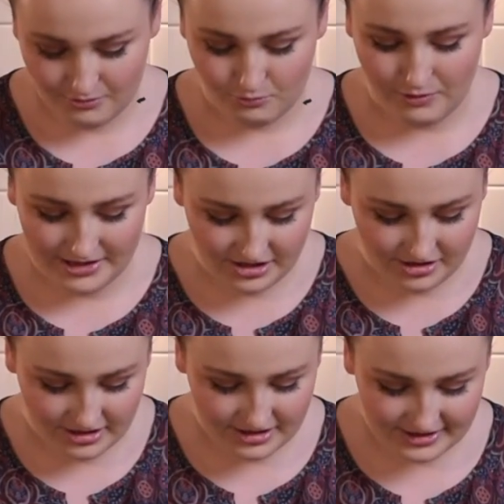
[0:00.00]
Once you've
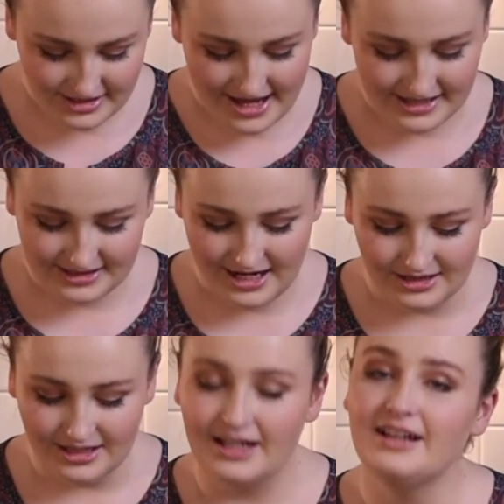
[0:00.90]
got the desired
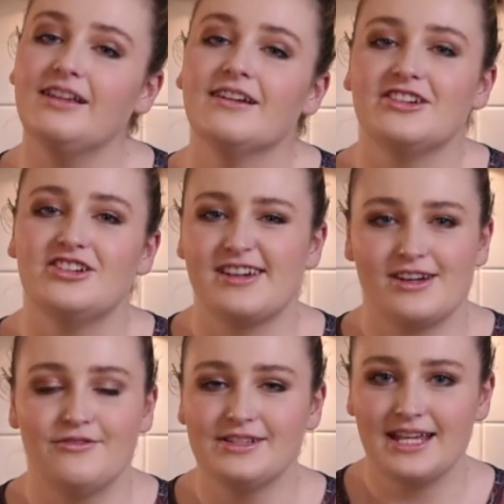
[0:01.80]
colour, you
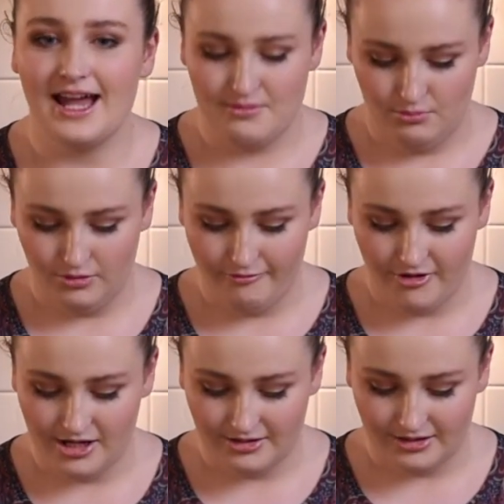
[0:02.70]
can obviously add more
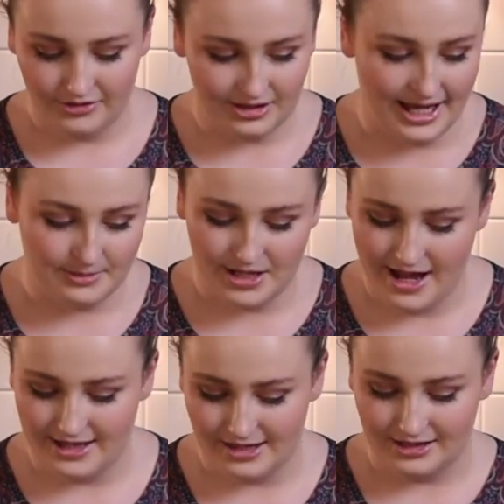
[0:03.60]
food colouring if you like, but
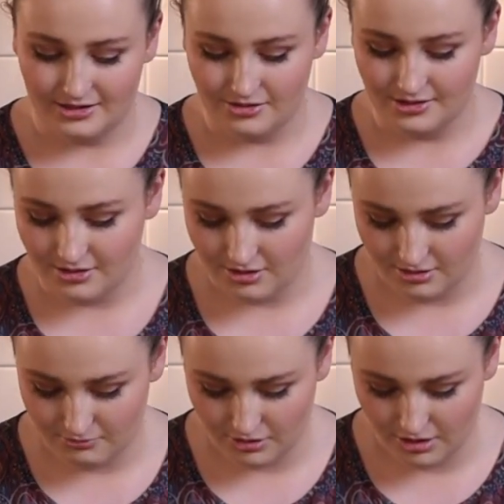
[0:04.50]
I think those
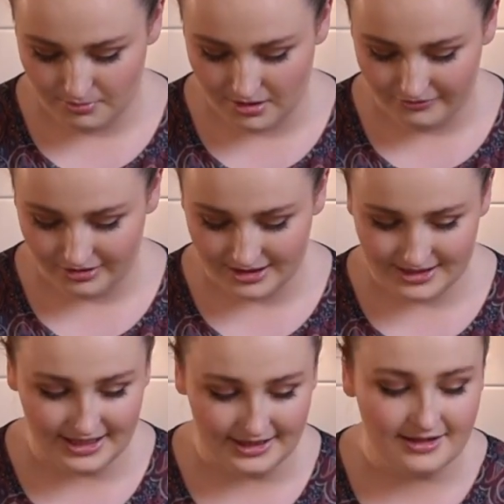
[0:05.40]
two will go perfectly
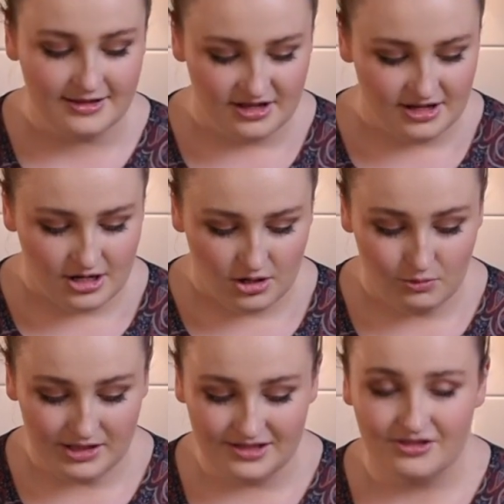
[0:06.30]
together.
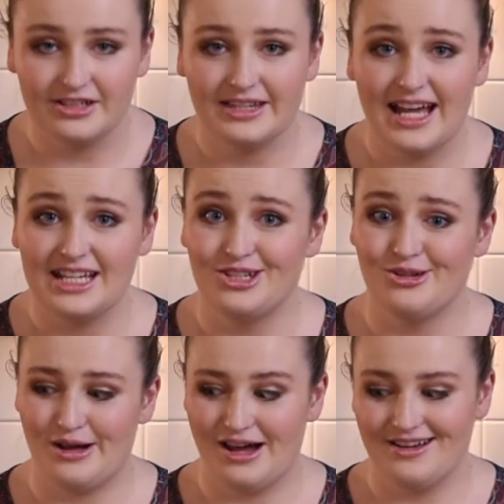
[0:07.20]
Once you've got that,
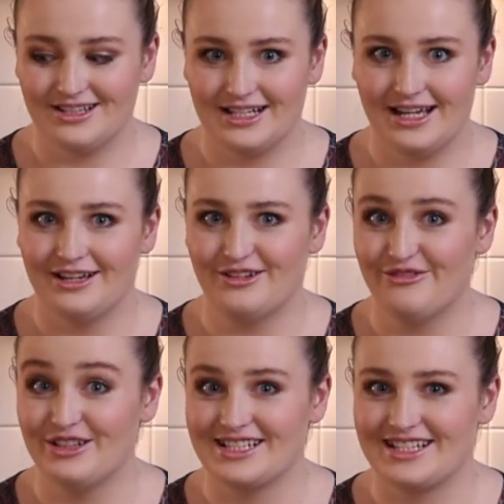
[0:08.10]
you are going to
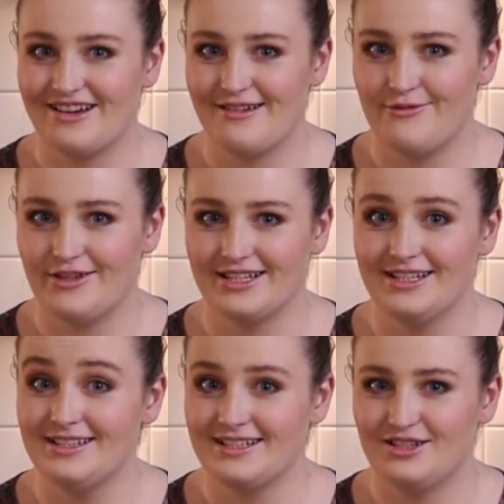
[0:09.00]
have scary
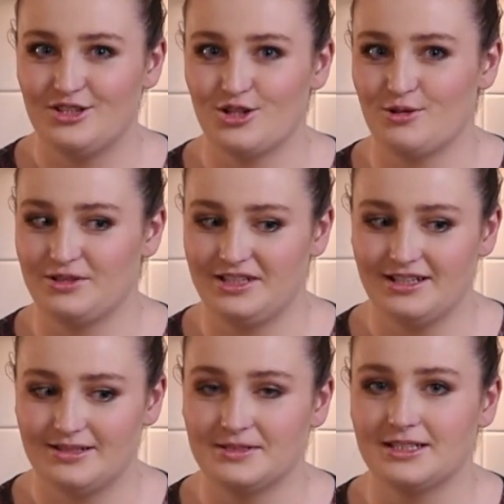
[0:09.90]
fingers and you don't want your
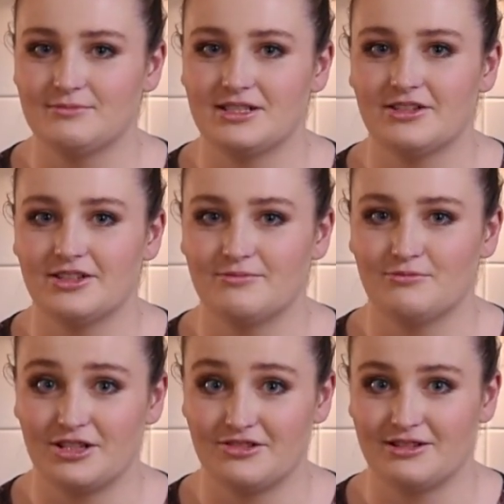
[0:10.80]
husband coming home
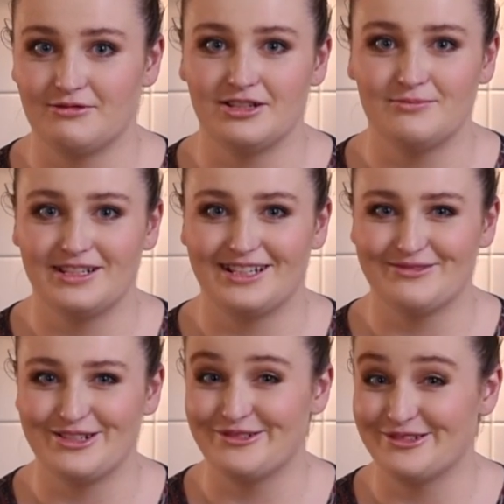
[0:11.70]
wondering what you've been
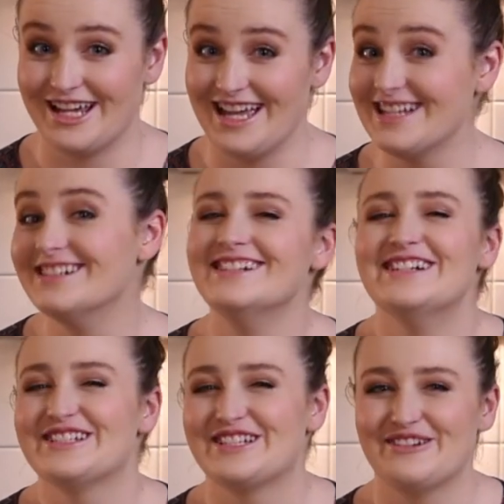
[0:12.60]
up to all day.
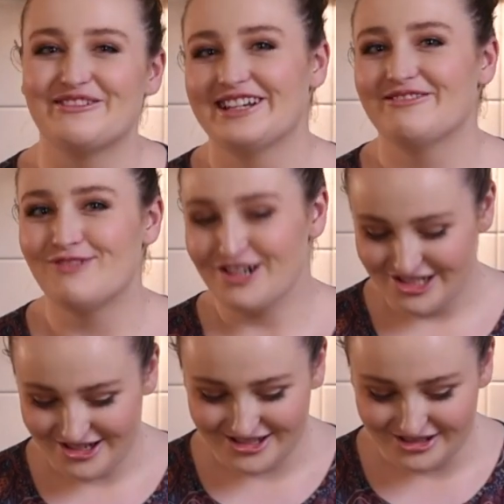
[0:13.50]
So you want to wash
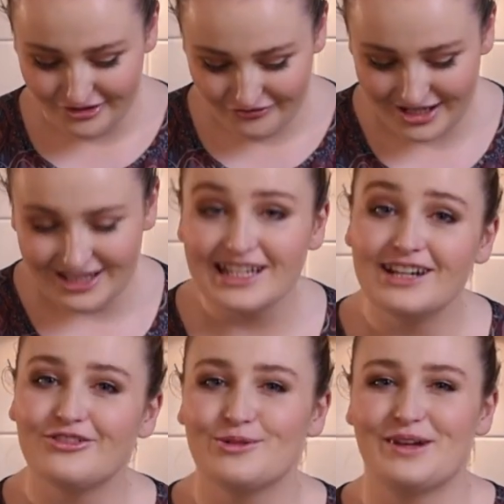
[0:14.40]
those off and clean
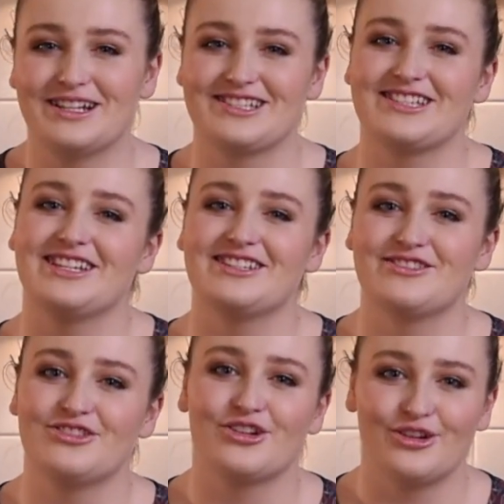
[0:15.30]
off your bench so there's
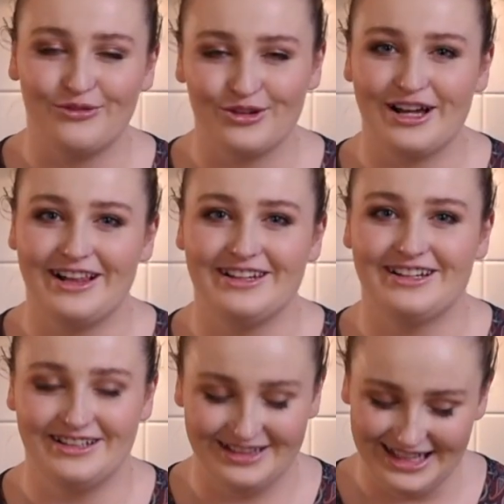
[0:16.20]
no food
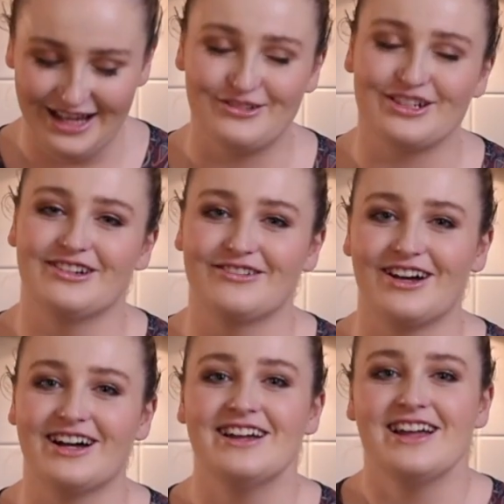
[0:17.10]
colour left
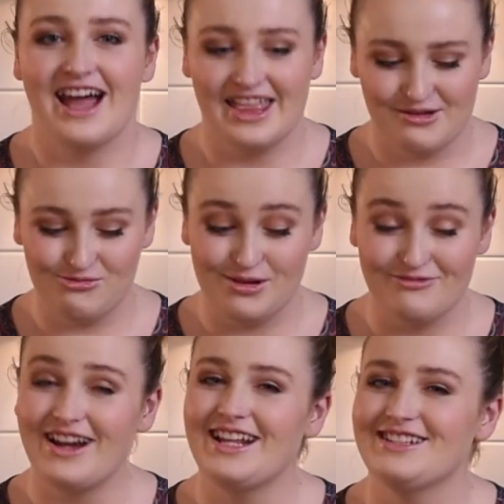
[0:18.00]
over, and then we'll be
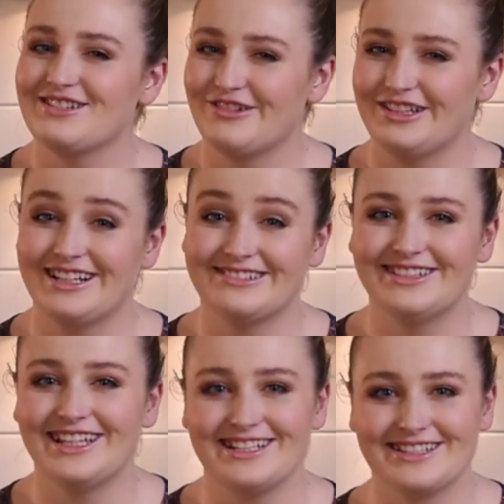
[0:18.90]
ready to roll our
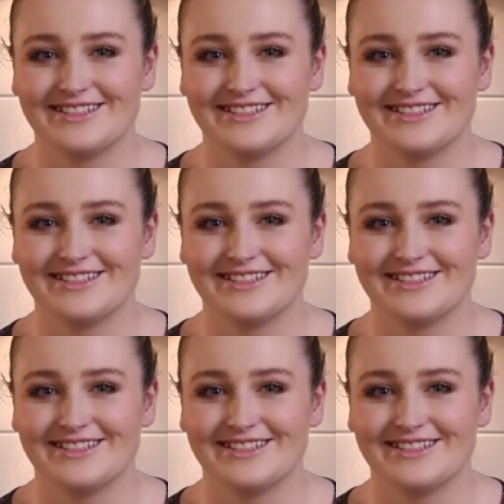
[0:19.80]
cookies.